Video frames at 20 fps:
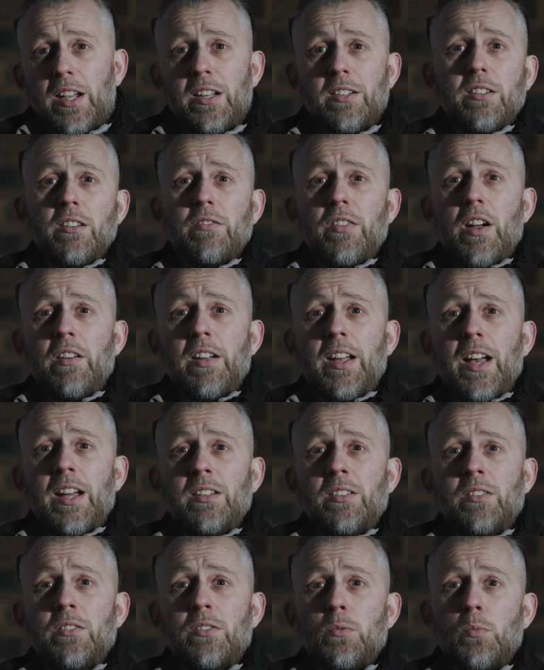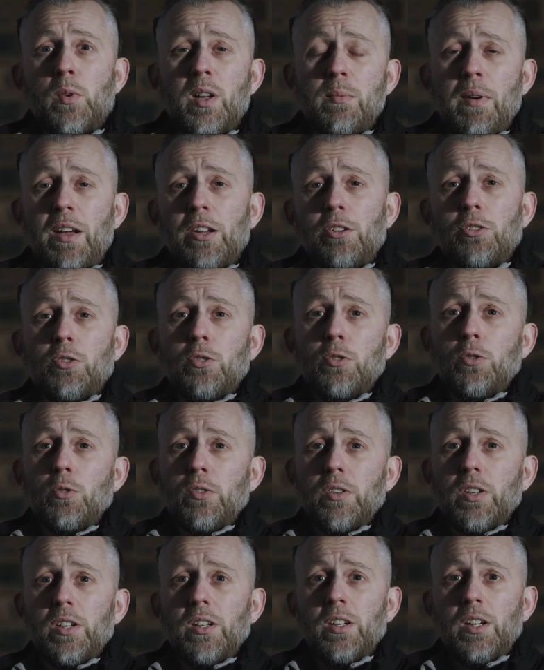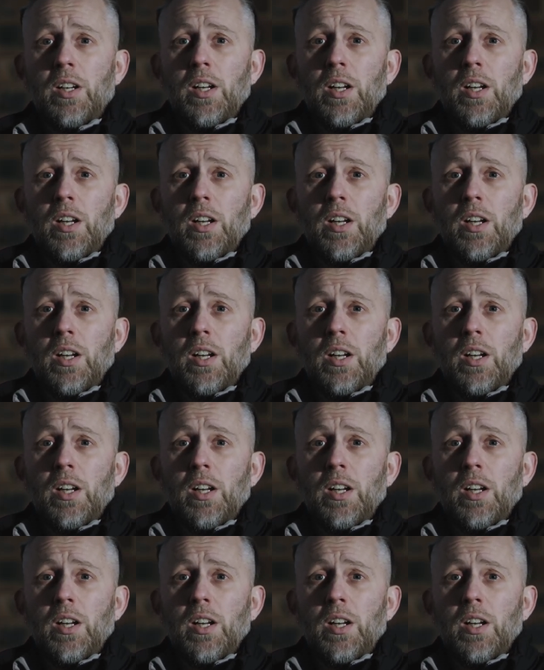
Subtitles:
it at the very end. We make sure that